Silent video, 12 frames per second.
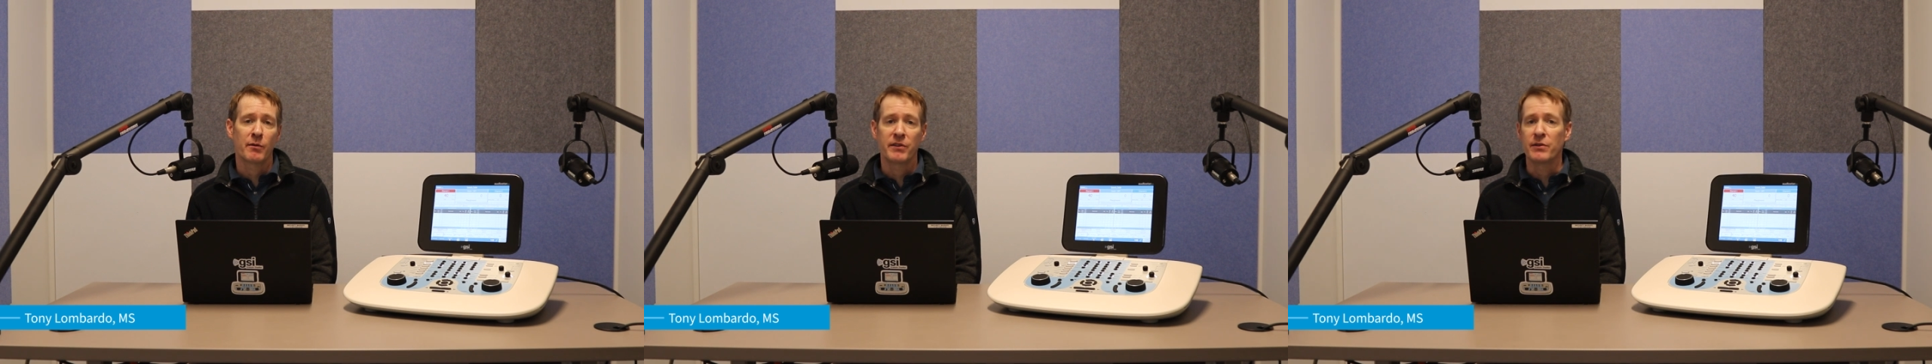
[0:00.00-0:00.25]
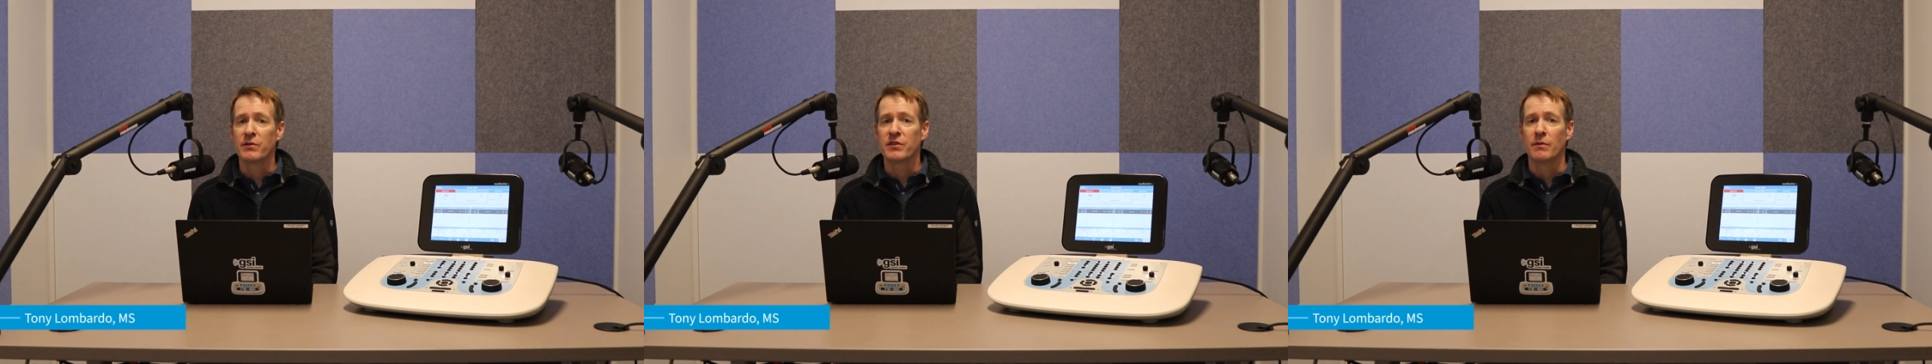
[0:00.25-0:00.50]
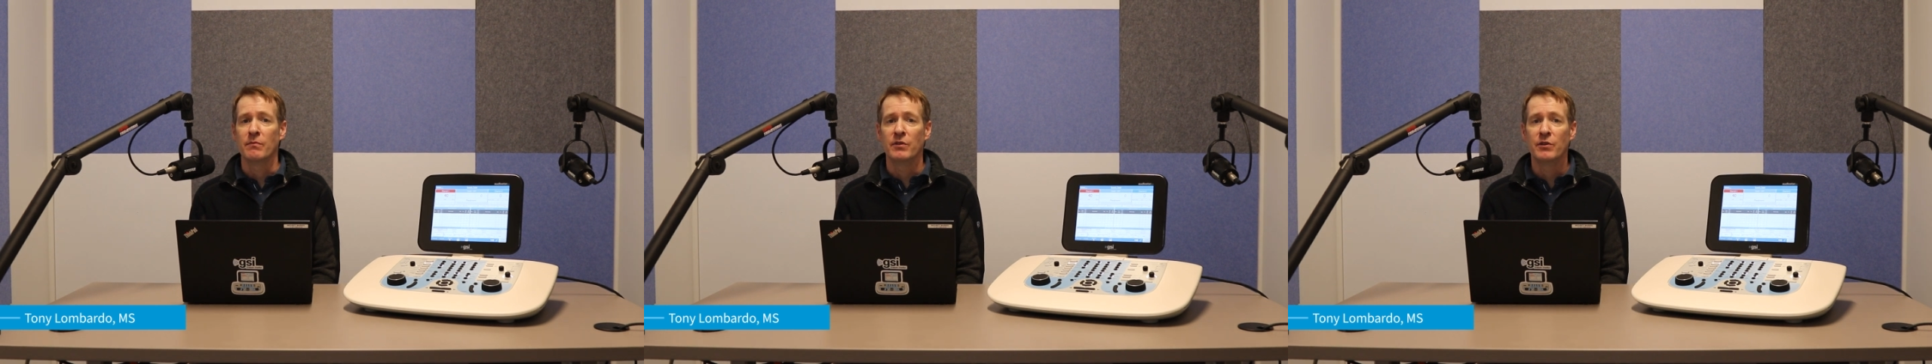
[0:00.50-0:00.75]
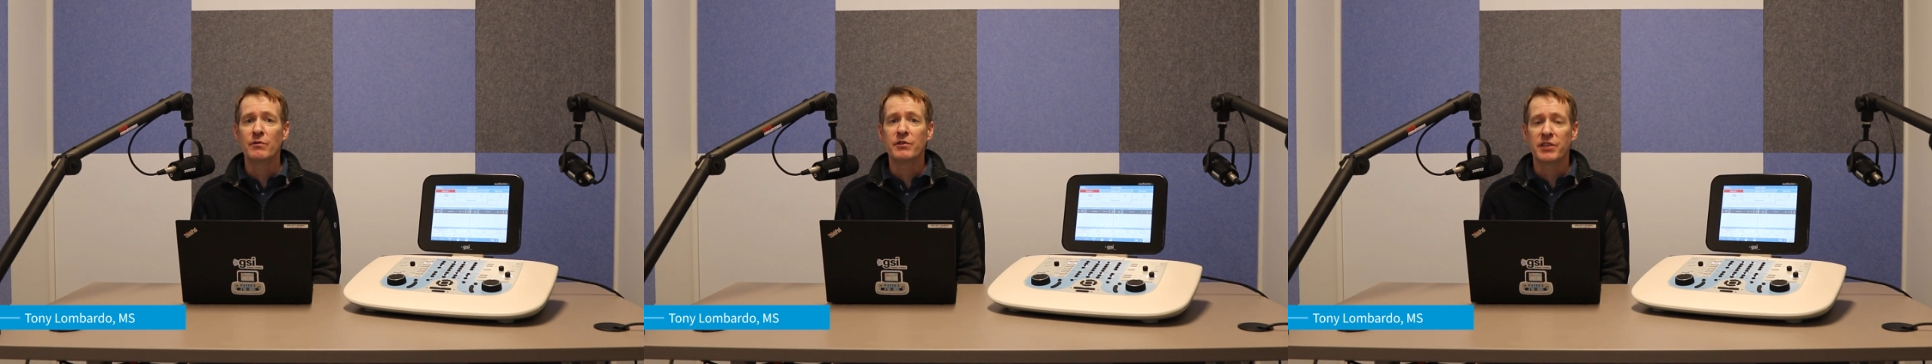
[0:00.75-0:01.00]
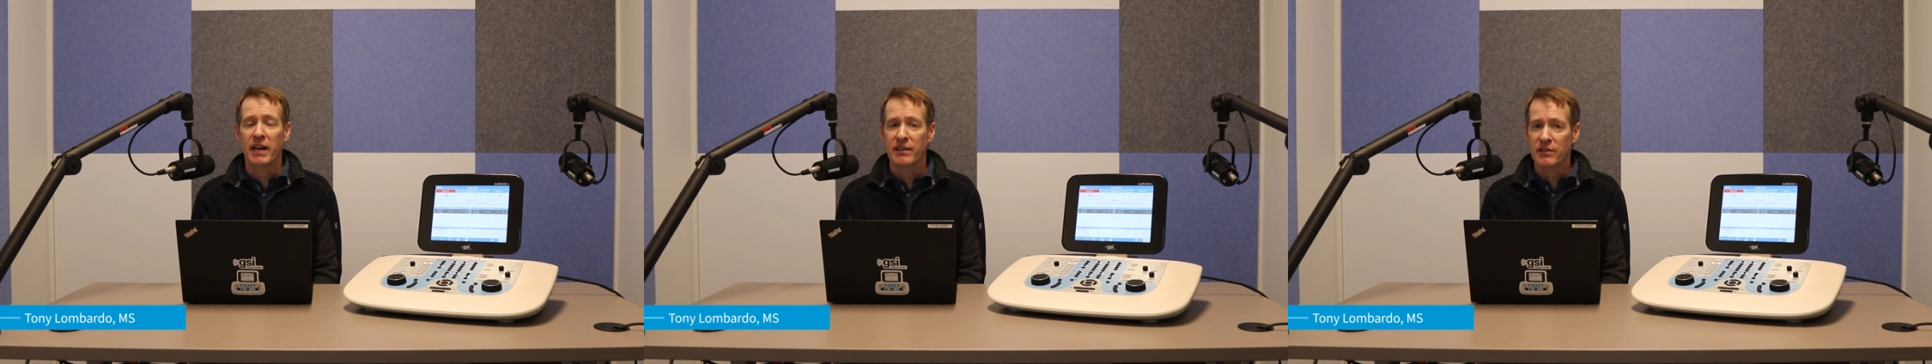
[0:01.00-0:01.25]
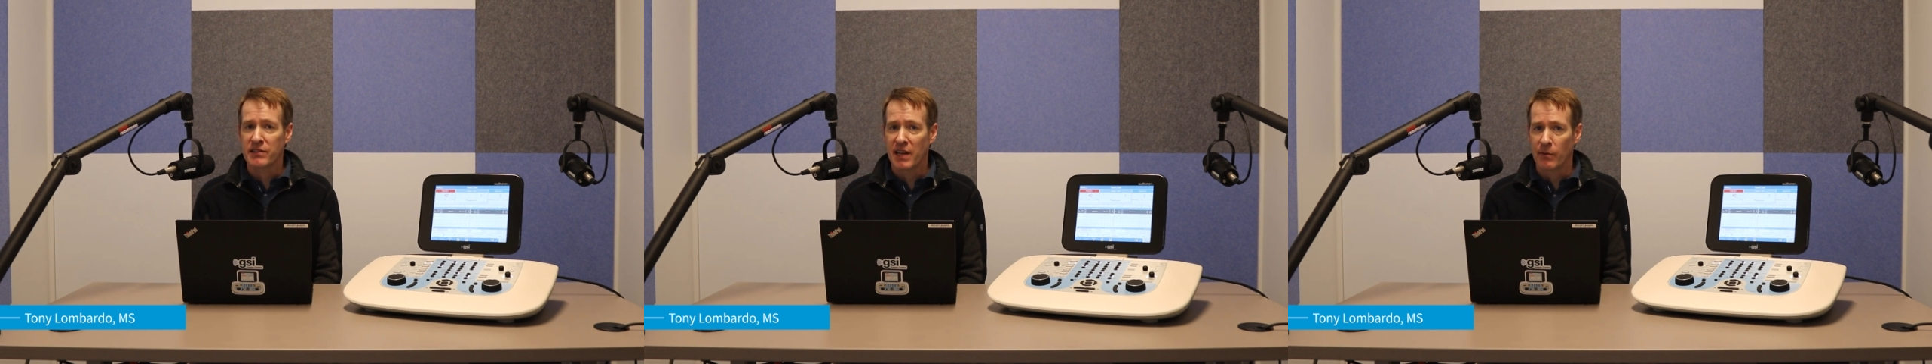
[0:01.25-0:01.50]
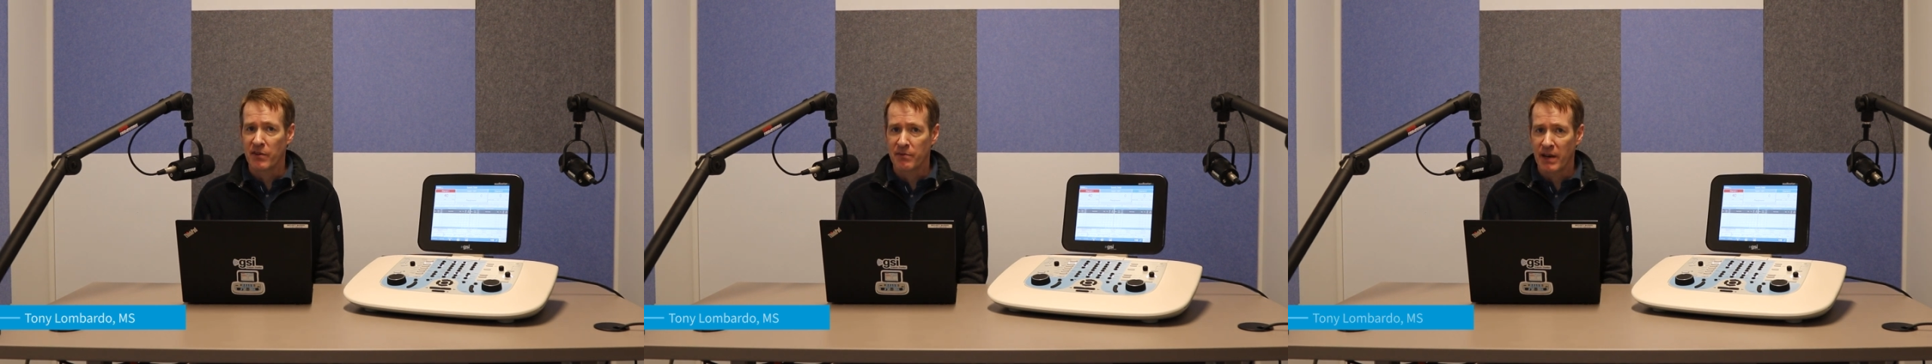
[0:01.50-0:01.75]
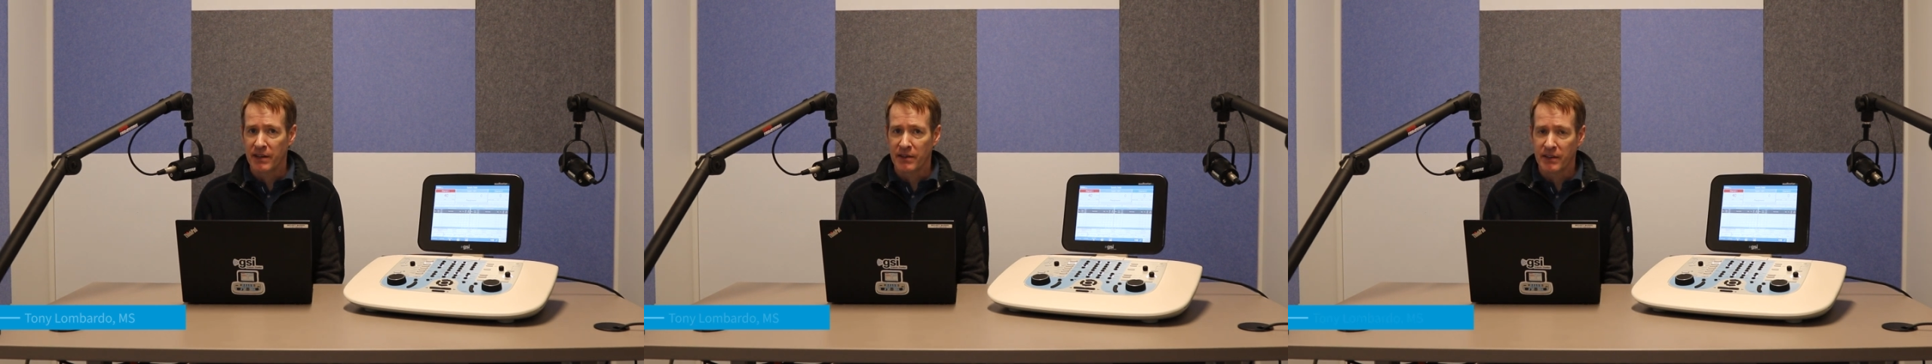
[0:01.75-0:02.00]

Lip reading: with you some new changes that we've made to